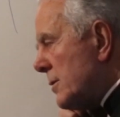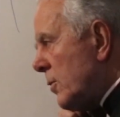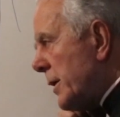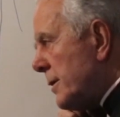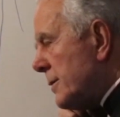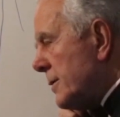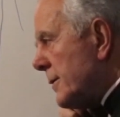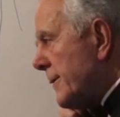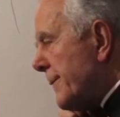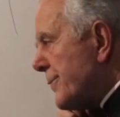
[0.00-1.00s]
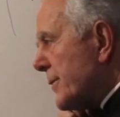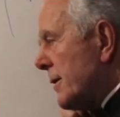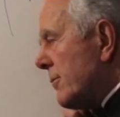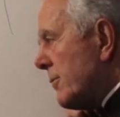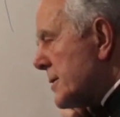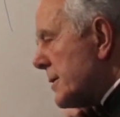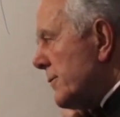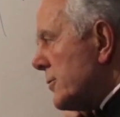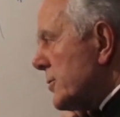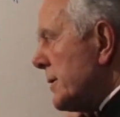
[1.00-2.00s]
in the wind, the rustling
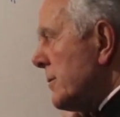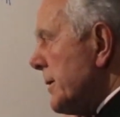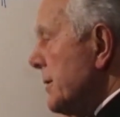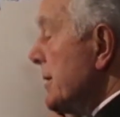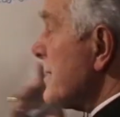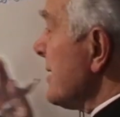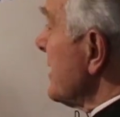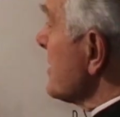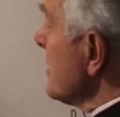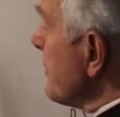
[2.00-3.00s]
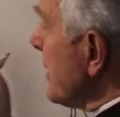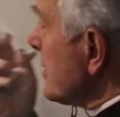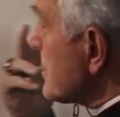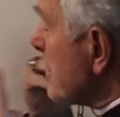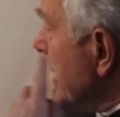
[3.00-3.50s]
of the tree in wind is an appearance to